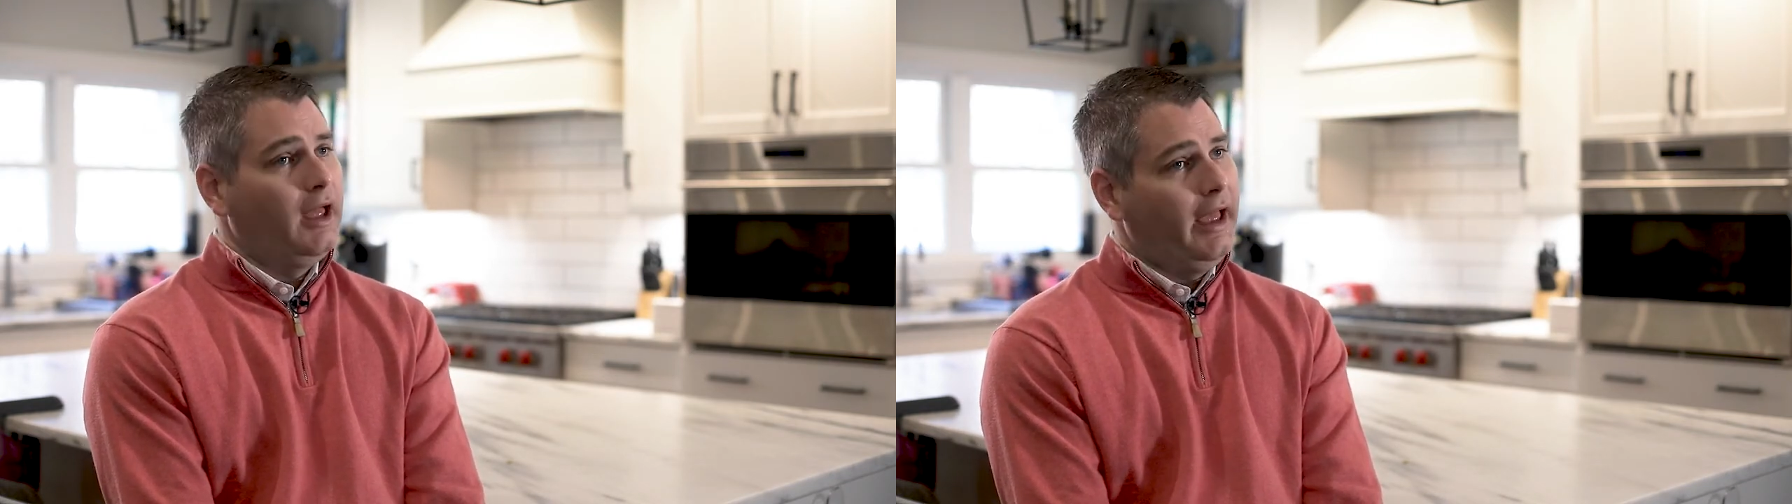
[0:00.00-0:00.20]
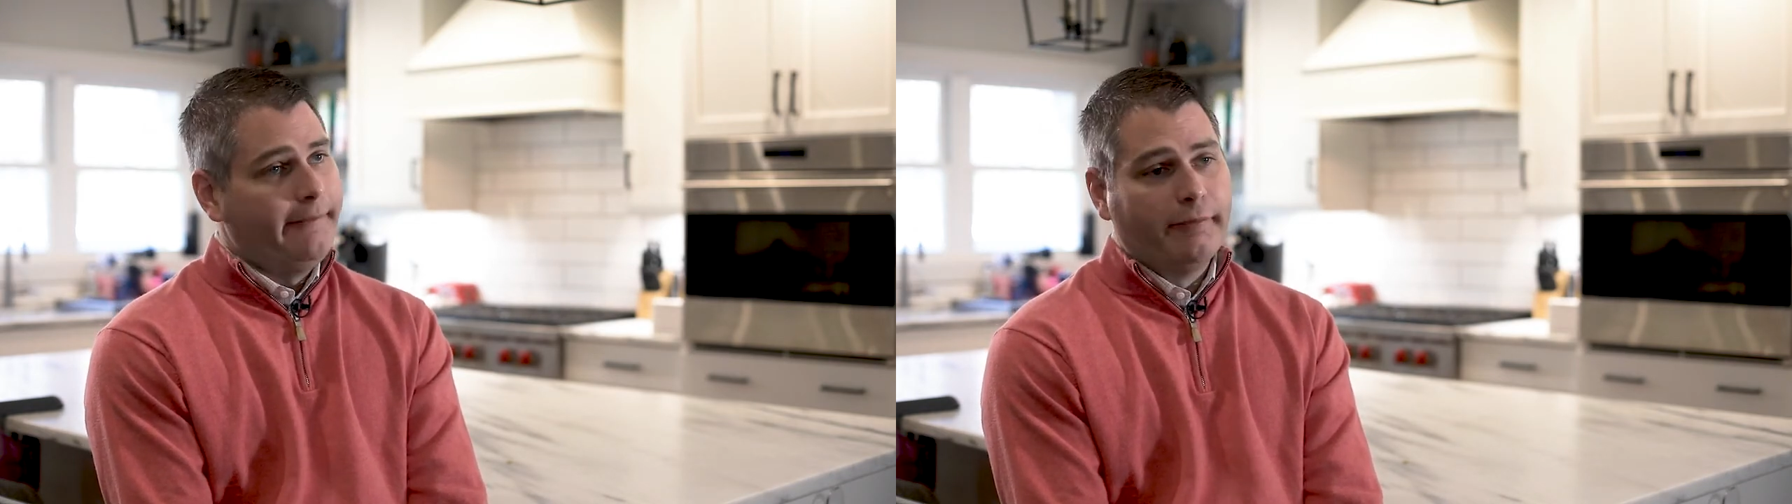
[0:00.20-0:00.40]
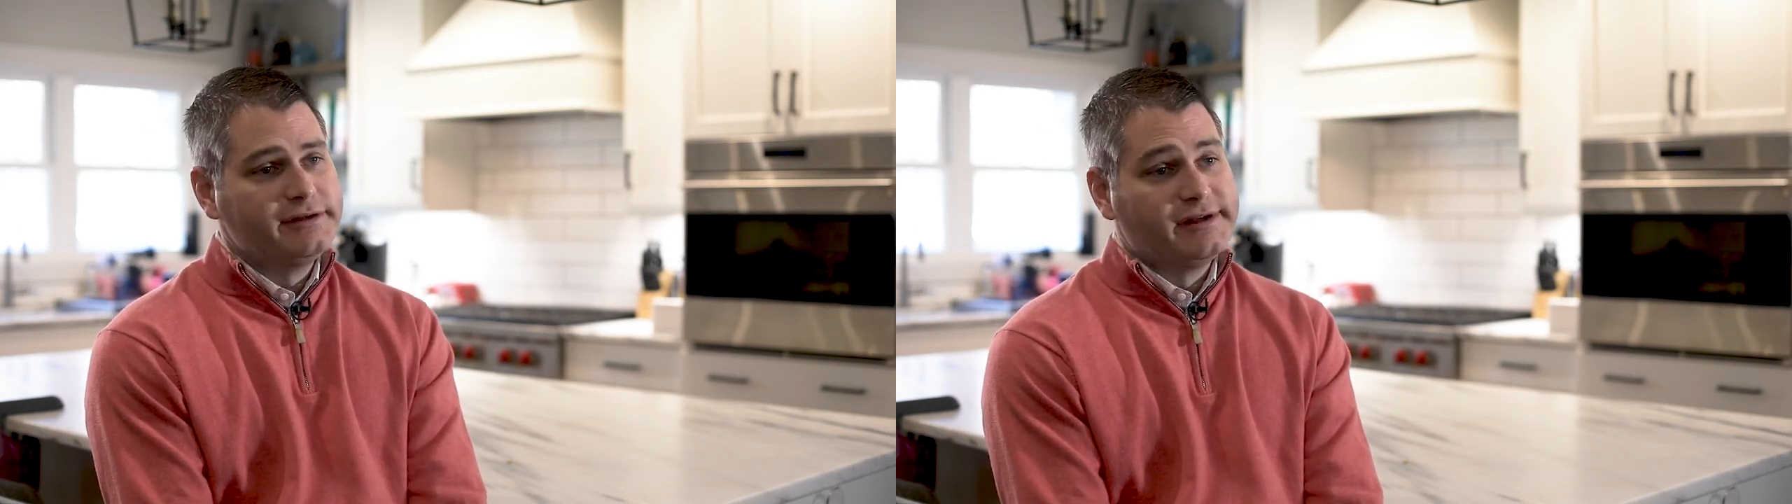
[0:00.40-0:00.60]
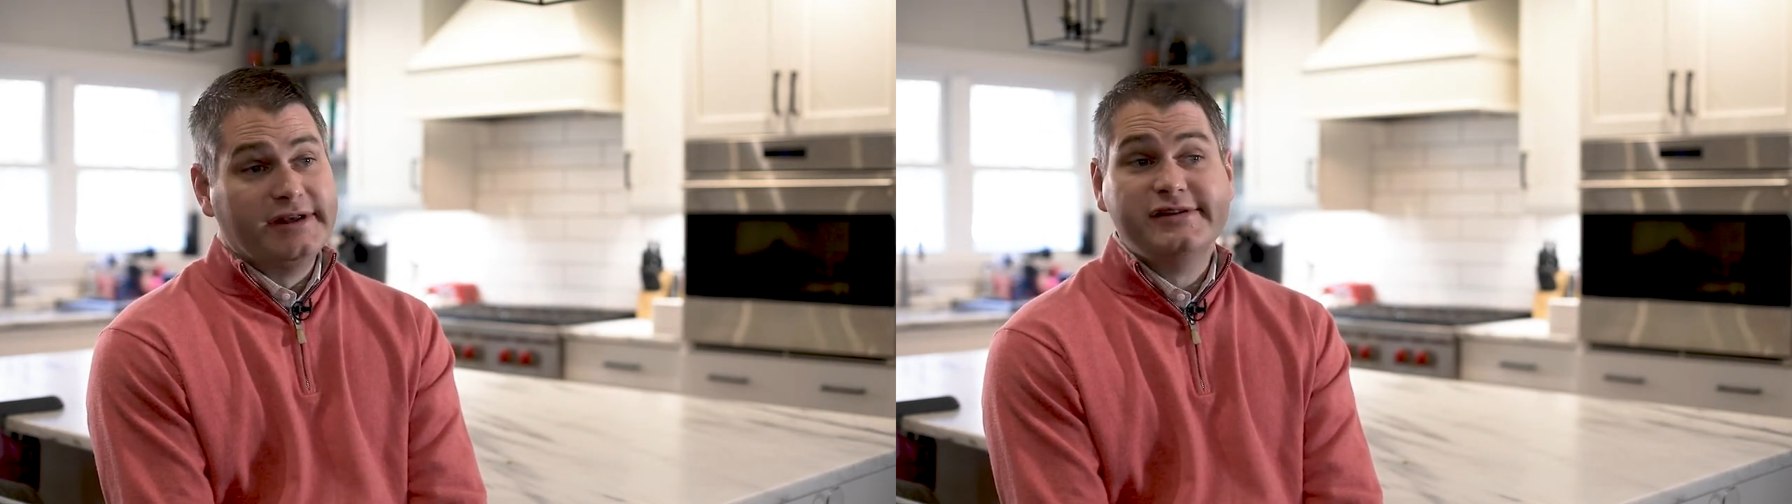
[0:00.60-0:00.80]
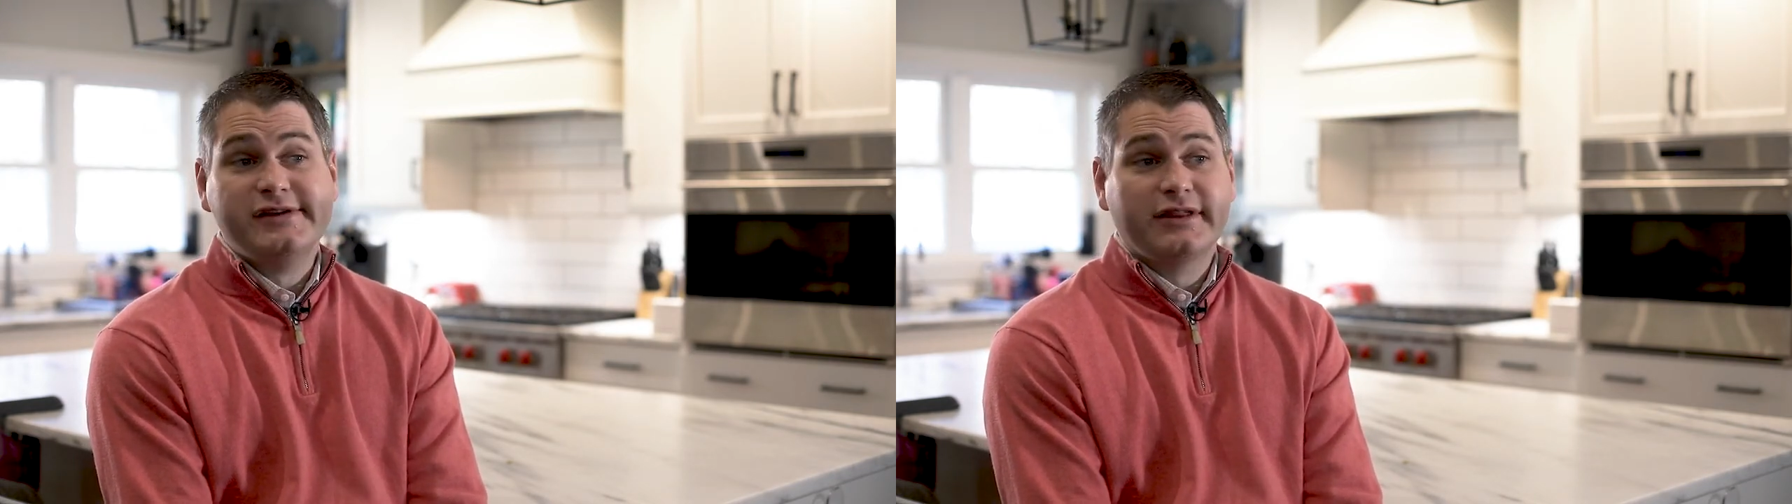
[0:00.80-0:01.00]
it wasn't
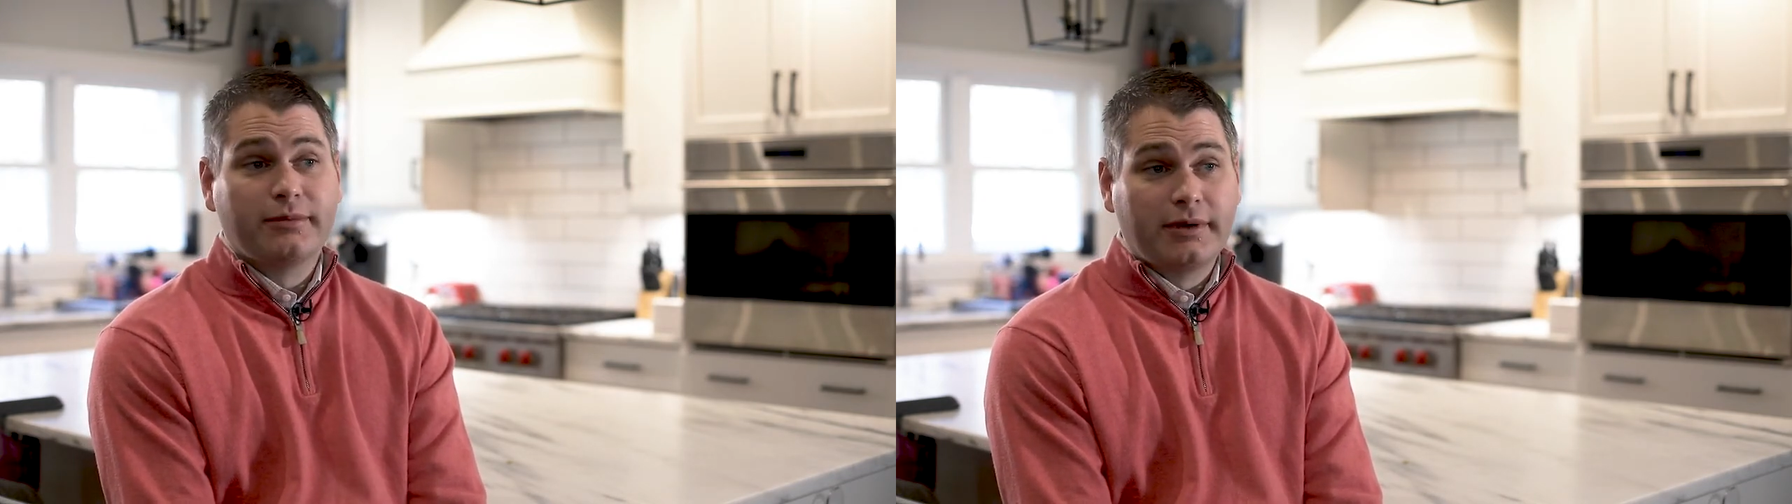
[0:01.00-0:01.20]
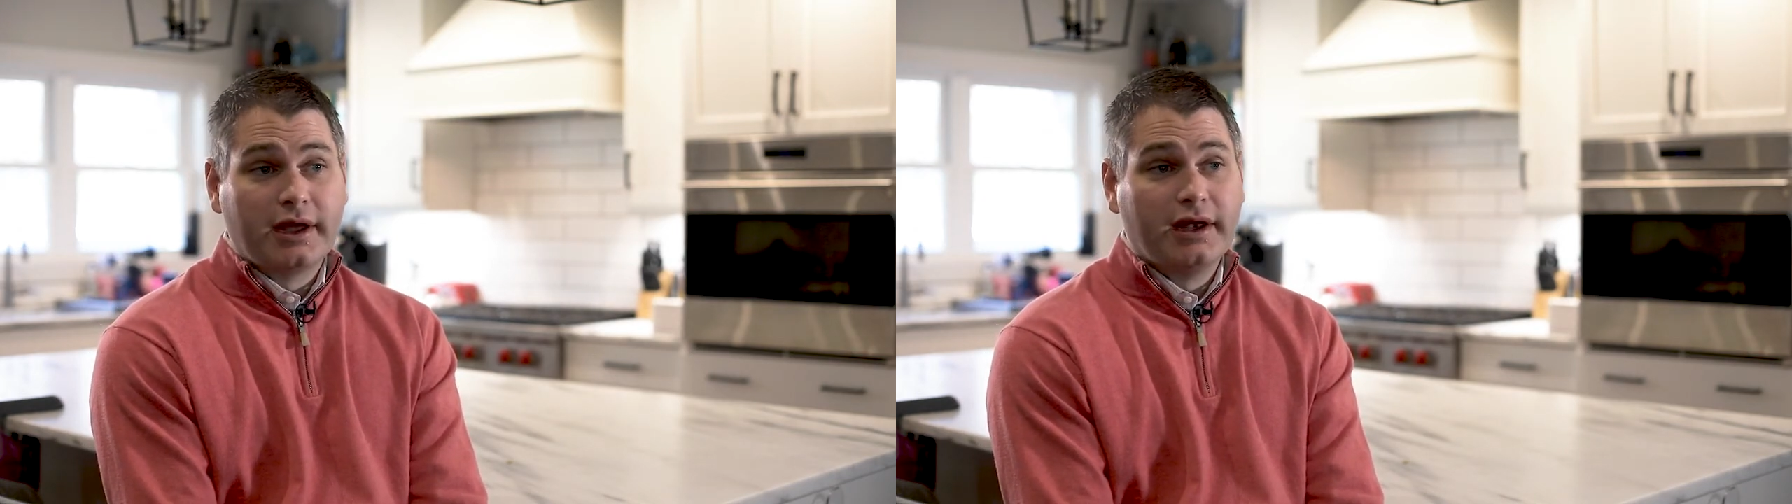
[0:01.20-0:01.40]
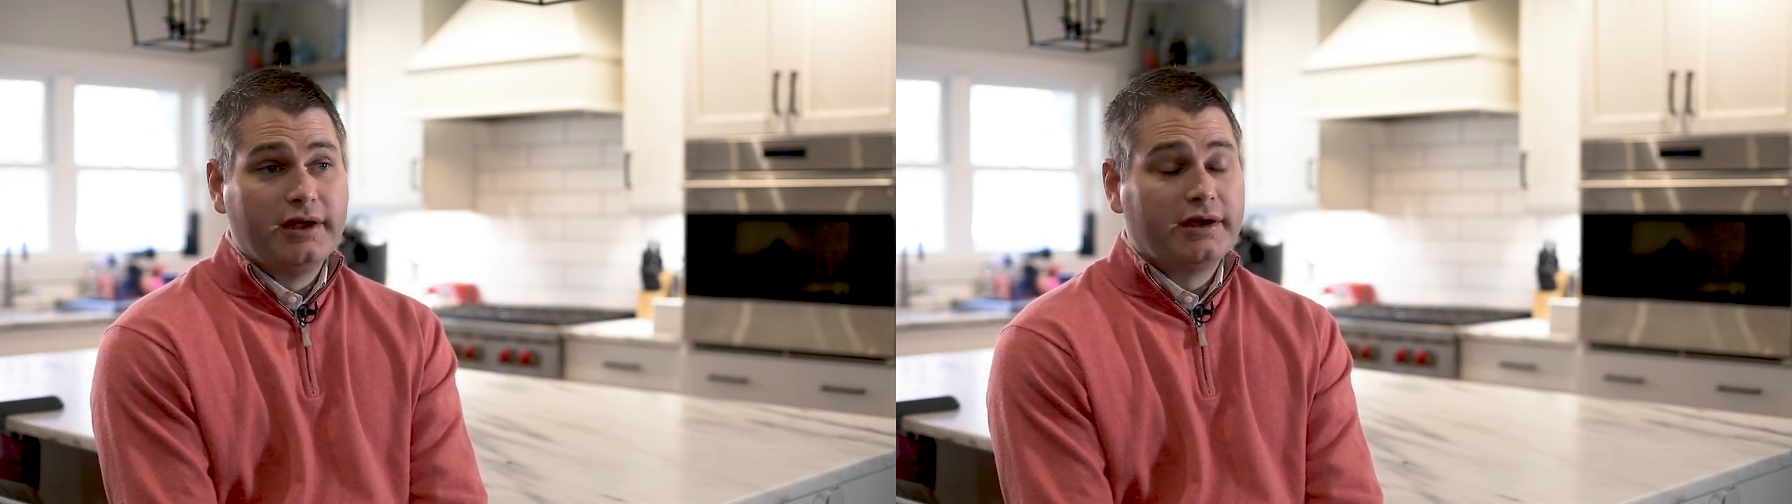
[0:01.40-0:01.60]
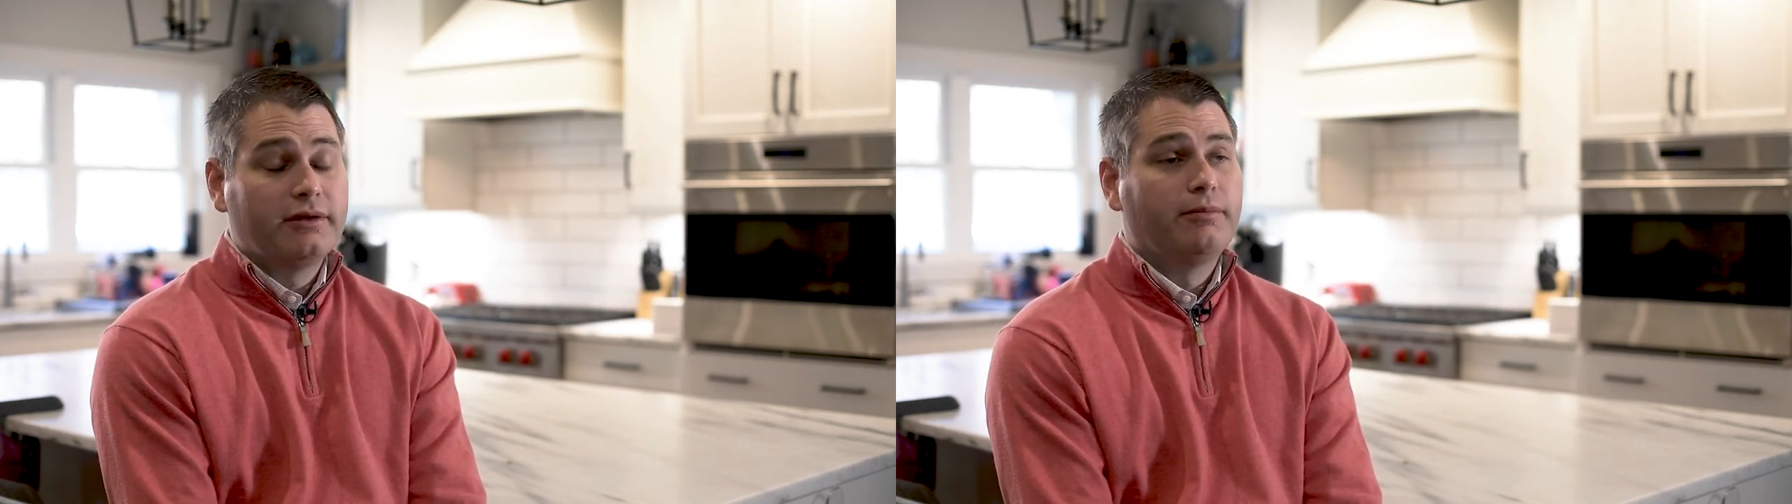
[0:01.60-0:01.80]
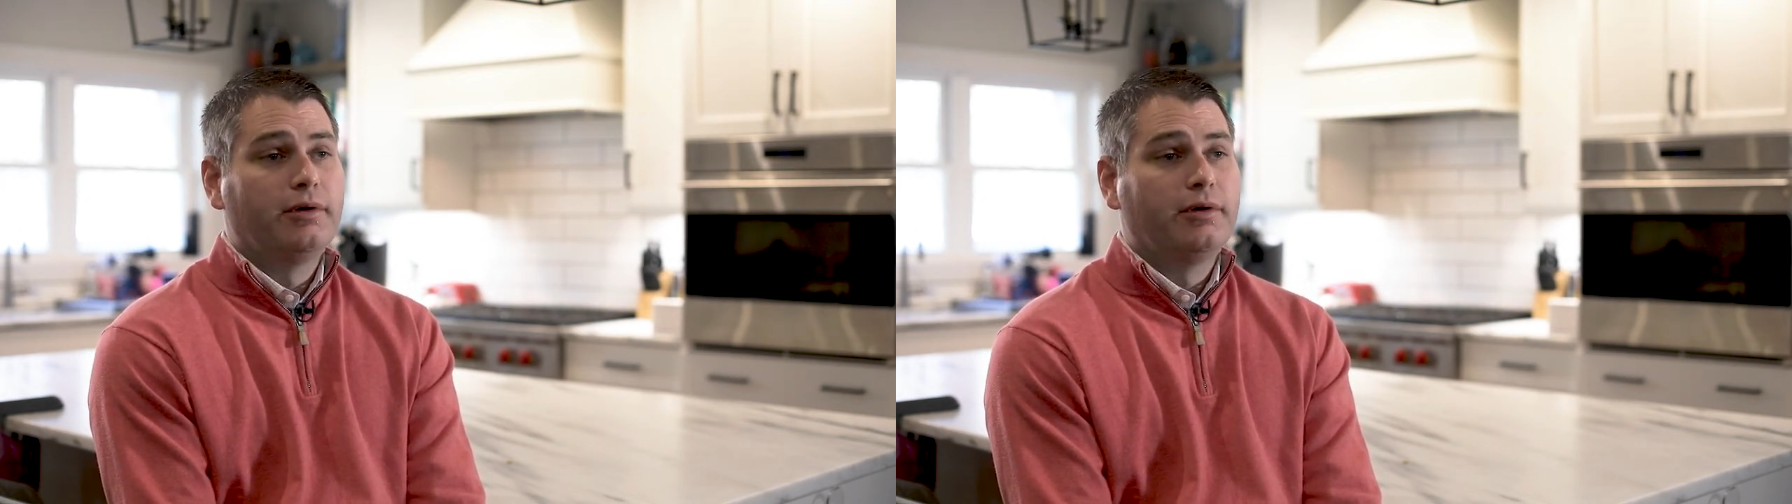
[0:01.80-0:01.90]
easy at the beginning,